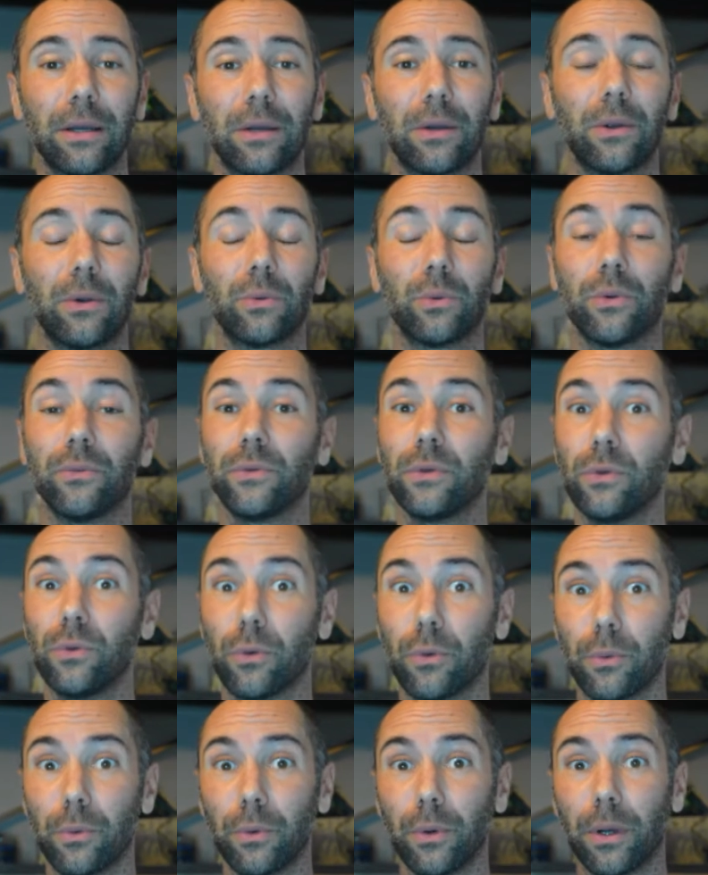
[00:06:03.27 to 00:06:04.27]

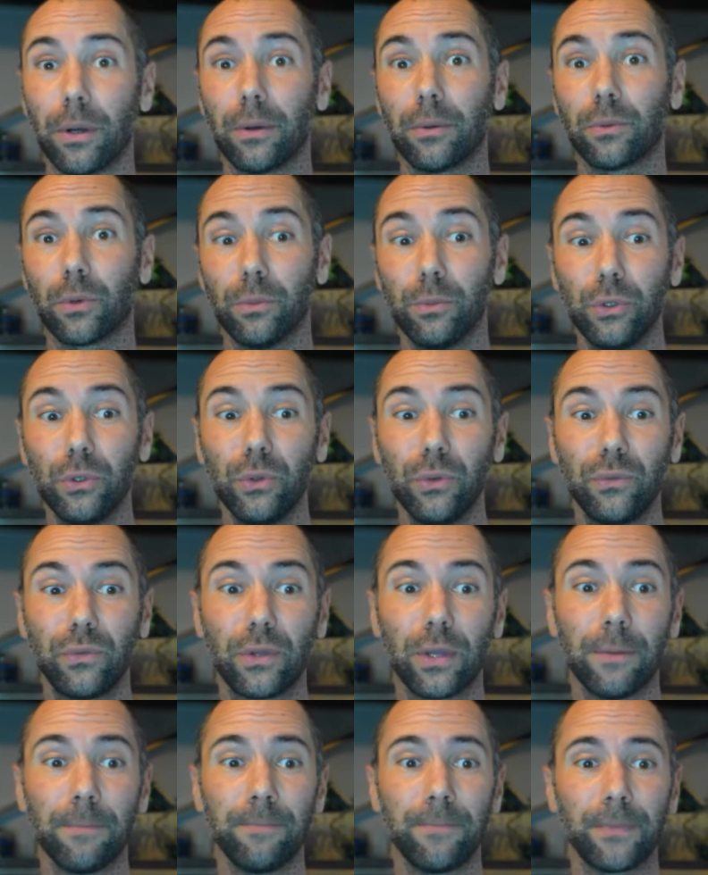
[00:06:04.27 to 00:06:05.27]
review removed,
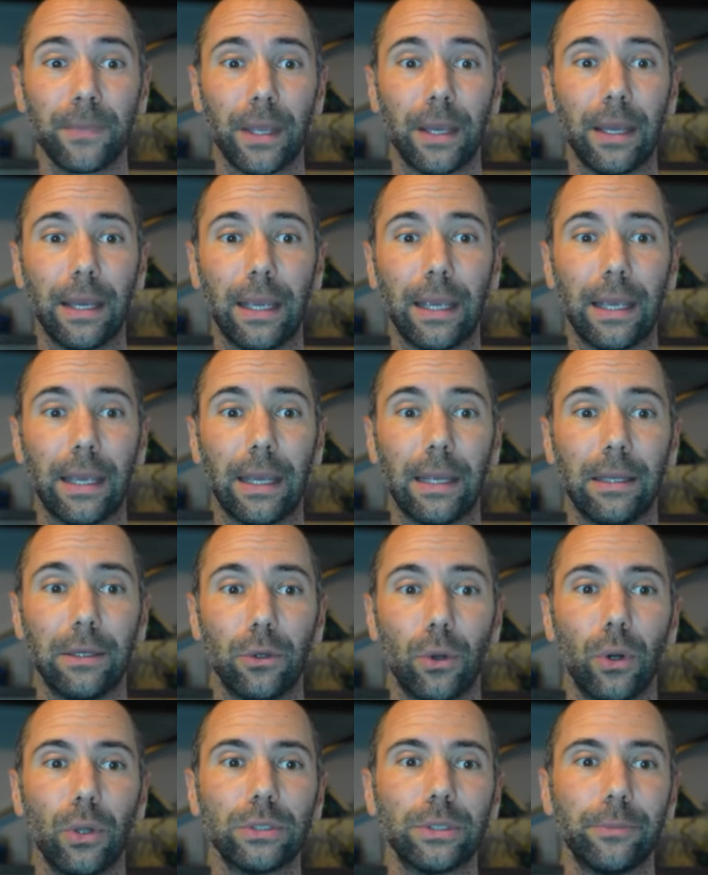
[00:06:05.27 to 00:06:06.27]
and
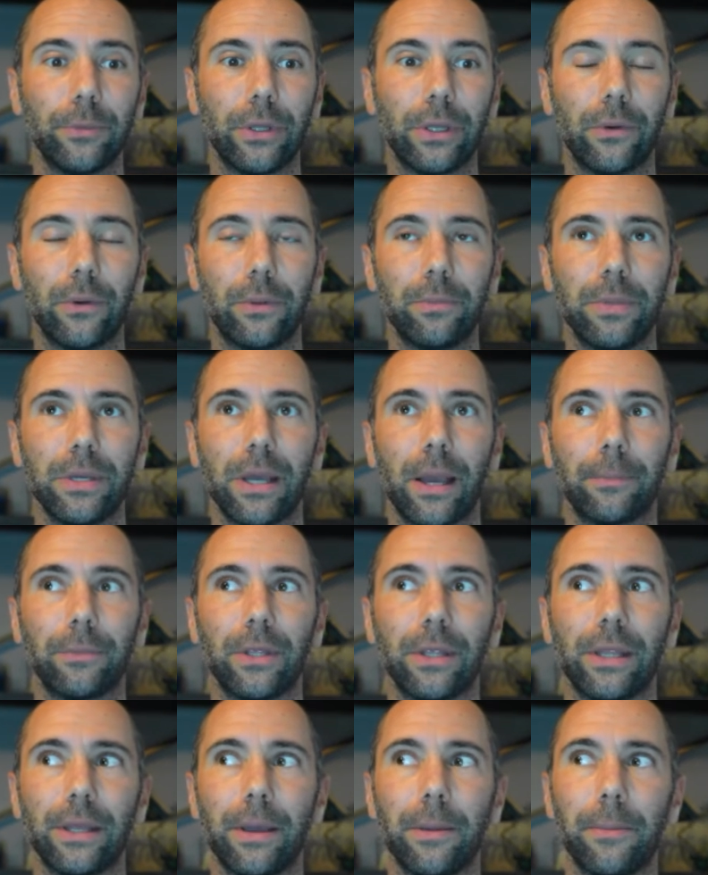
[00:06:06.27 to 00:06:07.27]
ultimately it would be up to
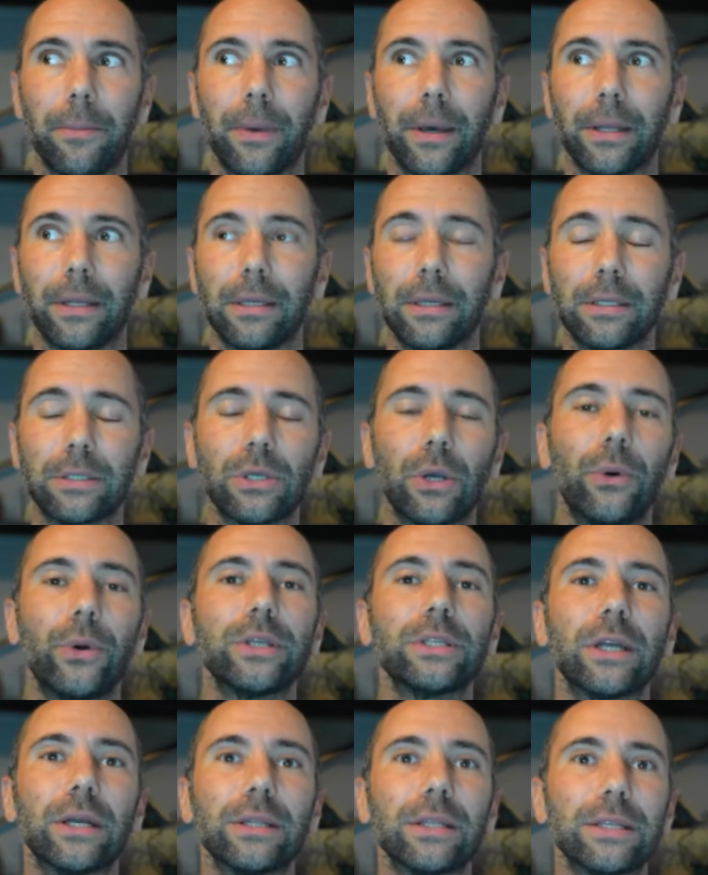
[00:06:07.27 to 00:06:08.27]
them. But it's always
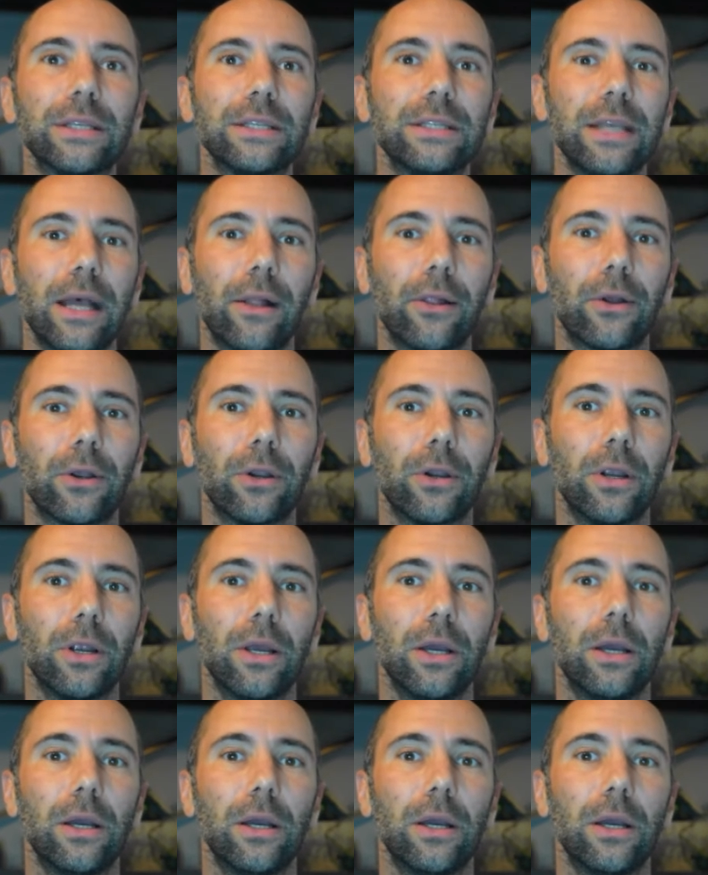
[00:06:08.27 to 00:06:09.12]
on the seller.